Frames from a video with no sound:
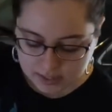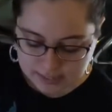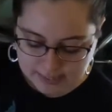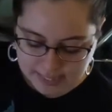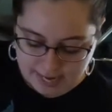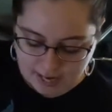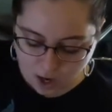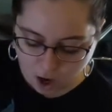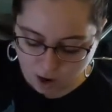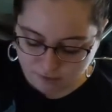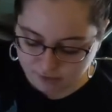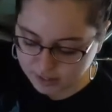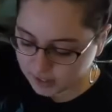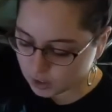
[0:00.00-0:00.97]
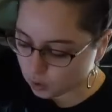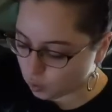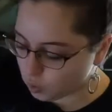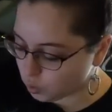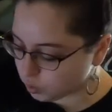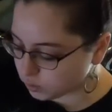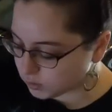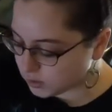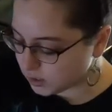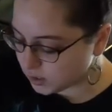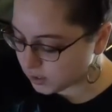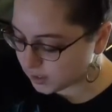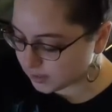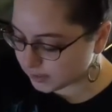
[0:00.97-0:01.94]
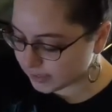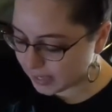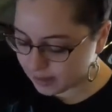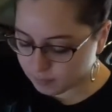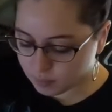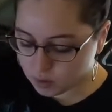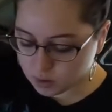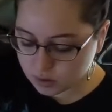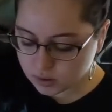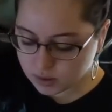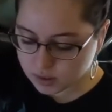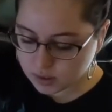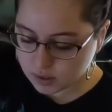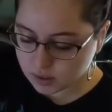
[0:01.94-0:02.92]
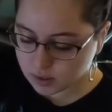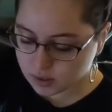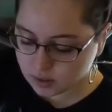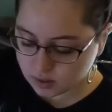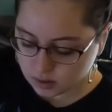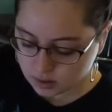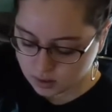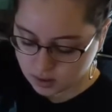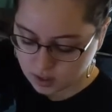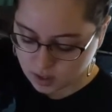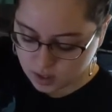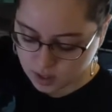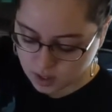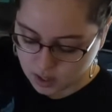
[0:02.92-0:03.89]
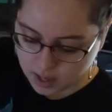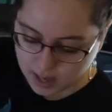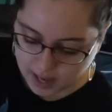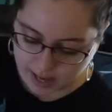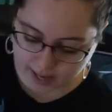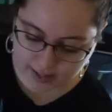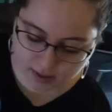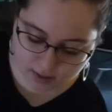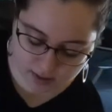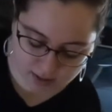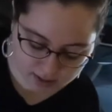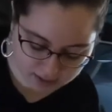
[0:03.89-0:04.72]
take off any old labels, and